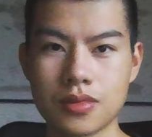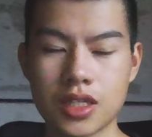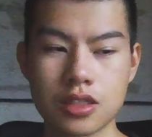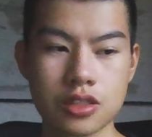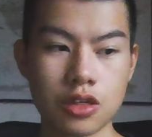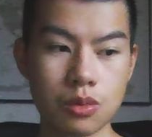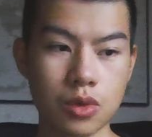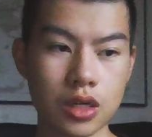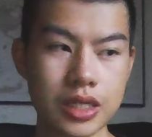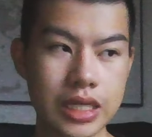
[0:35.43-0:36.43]

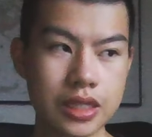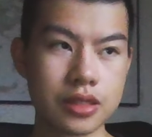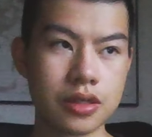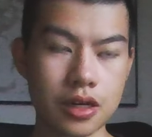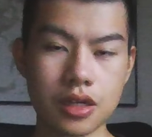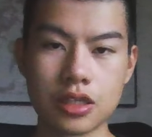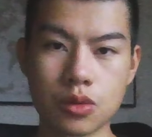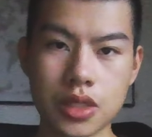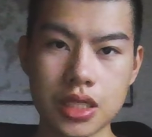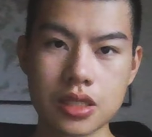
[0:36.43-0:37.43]
Someone in their early
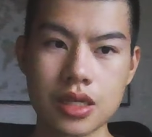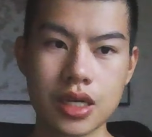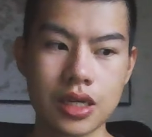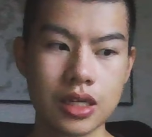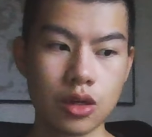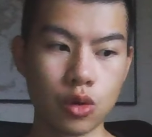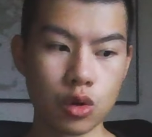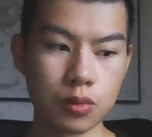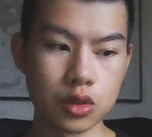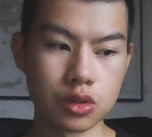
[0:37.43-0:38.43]
20s
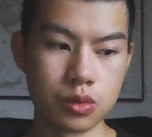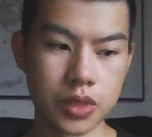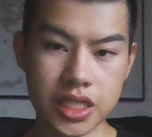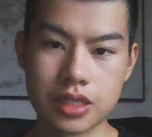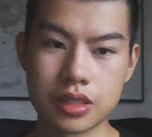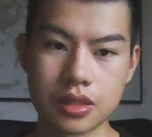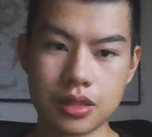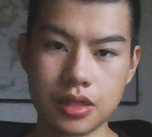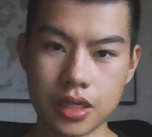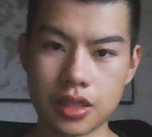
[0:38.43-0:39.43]
almost risk
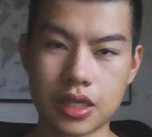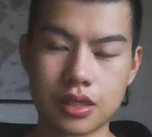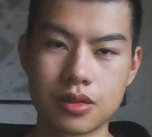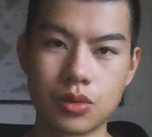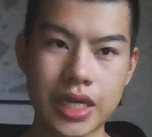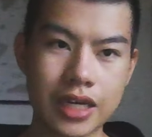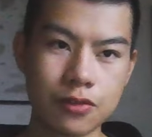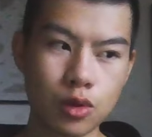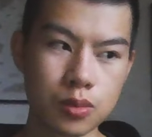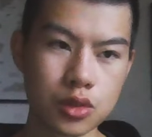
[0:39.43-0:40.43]
nothing. We have
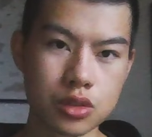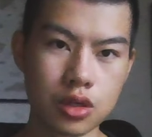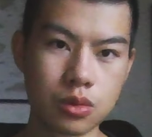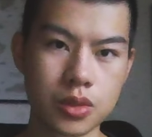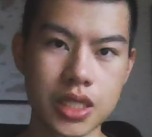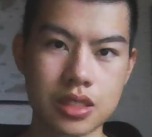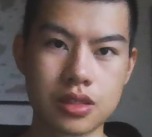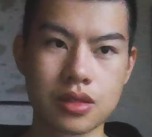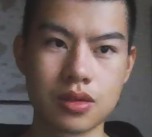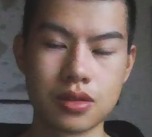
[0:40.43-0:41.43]
almost no
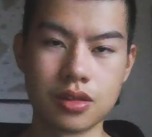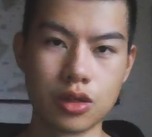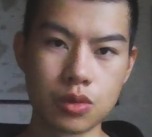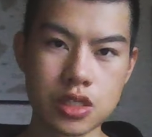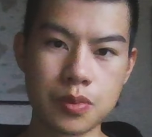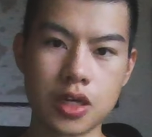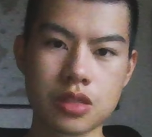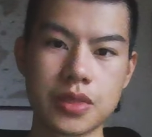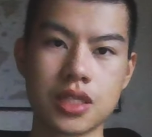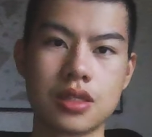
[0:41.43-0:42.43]
risks, no
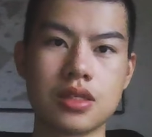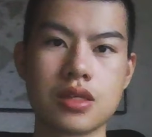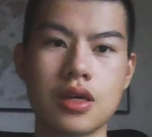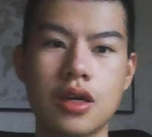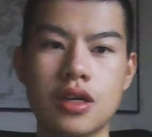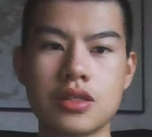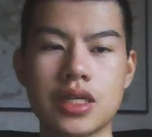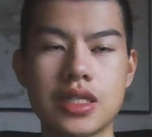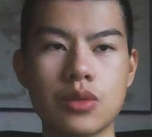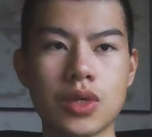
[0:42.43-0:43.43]
responsibilities. So
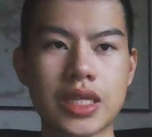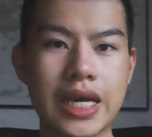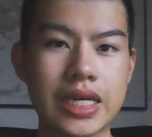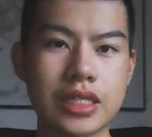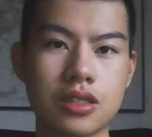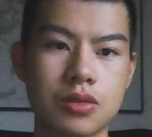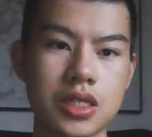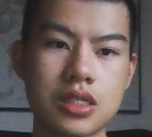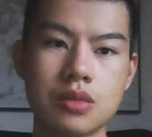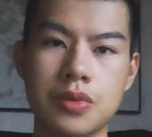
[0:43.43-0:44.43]
I did what any
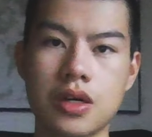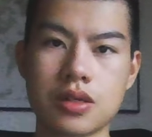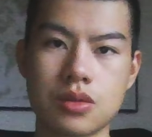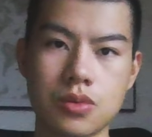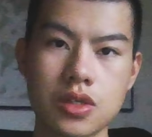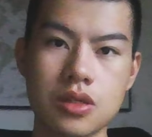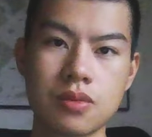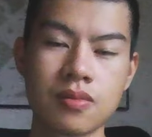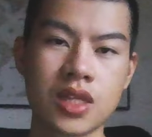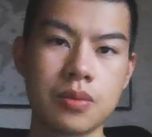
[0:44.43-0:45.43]
crazy person would,
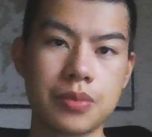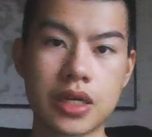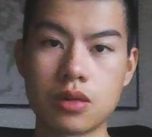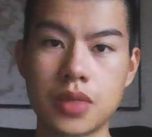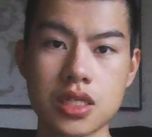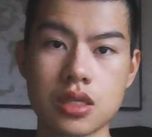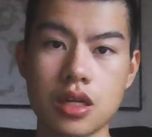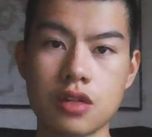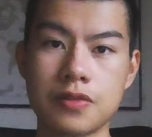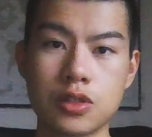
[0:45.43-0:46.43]
bet on
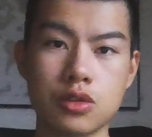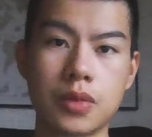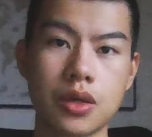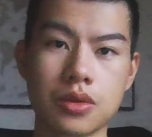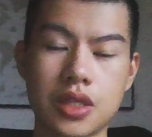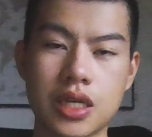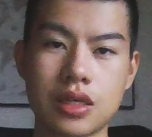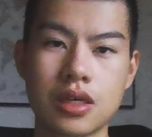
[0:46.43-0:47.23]
myself and do my own thing.